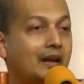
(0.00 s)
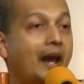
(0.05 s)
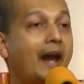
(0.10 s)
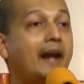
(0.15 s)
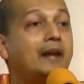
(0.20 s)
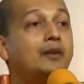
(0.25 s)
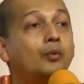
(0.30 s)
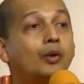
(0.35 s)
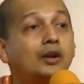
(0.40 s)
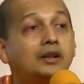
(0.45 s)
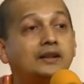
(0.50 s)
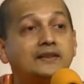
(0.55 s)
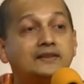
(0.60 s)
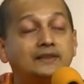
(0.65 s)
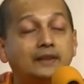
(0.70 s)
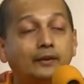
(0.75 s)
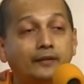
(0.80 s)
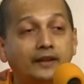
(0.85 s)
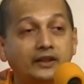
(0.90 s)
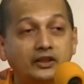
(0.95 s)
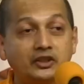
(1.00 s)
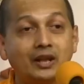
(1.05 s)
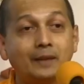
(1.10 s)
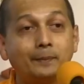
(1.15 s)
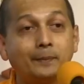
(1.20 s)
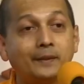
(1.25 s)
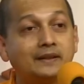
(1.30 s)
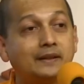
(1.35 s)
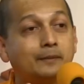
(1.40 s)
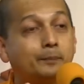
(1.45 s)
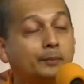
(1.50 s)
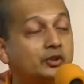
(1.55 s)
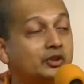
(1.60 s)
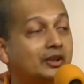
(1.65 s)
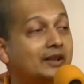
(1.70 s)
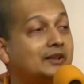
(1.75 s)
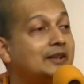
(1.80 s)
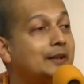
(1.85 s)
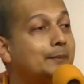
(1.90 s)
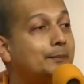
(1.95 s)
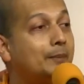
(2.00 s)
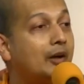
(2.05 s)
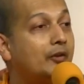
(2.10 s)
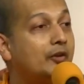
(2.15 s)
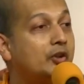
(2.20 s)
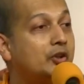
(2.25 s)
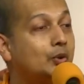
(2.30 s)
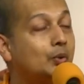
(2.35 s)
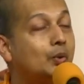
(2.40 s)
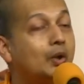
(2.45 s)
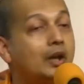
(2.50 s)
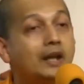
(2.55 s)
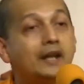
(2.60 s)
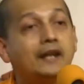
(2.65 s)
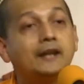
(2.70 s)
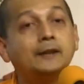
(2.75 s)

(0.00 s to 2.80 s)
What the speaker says: And what does the vikshepa, the projecting power, do?